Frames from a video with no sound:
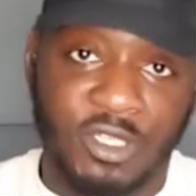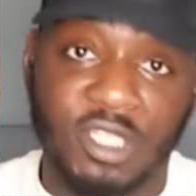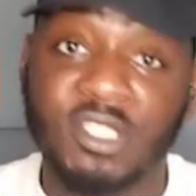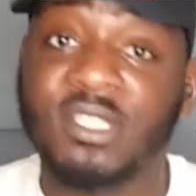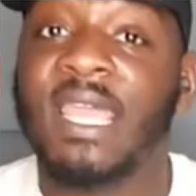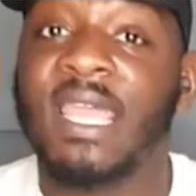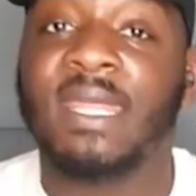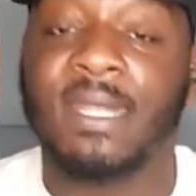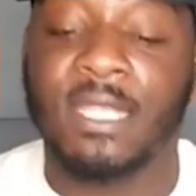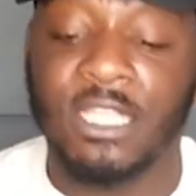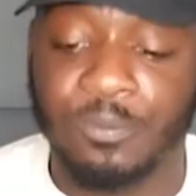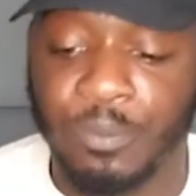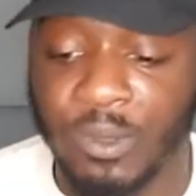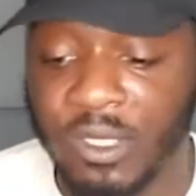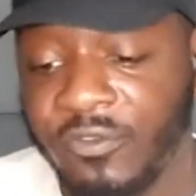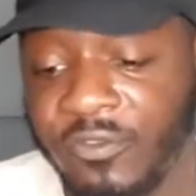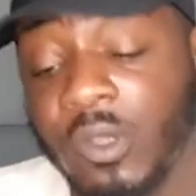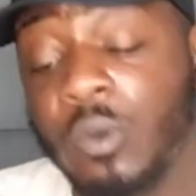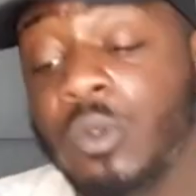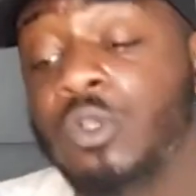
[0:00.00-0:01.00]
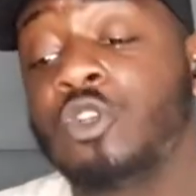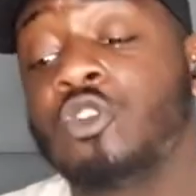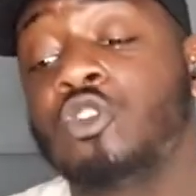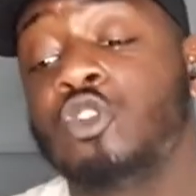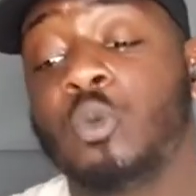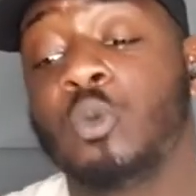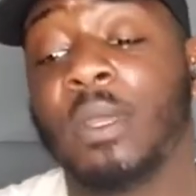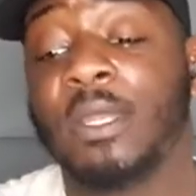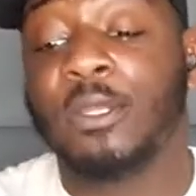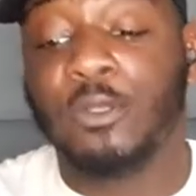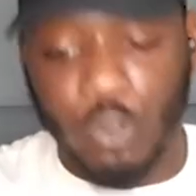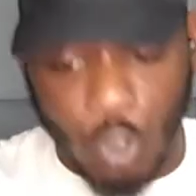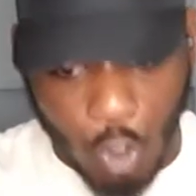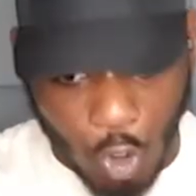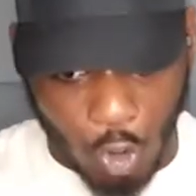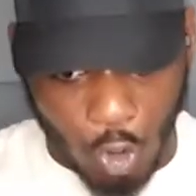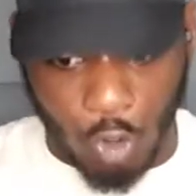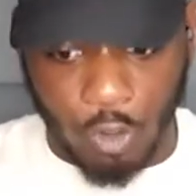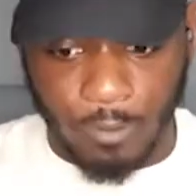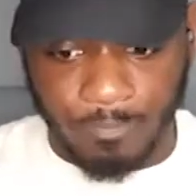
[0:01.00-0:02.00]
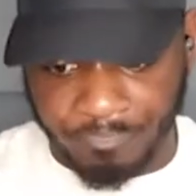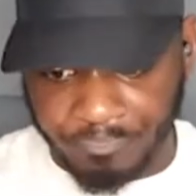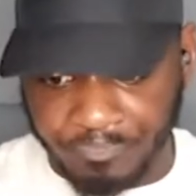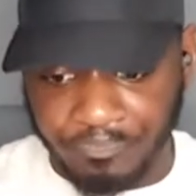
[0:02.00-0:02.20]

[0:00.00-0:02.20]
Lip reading: to say this, but if you were just to ignore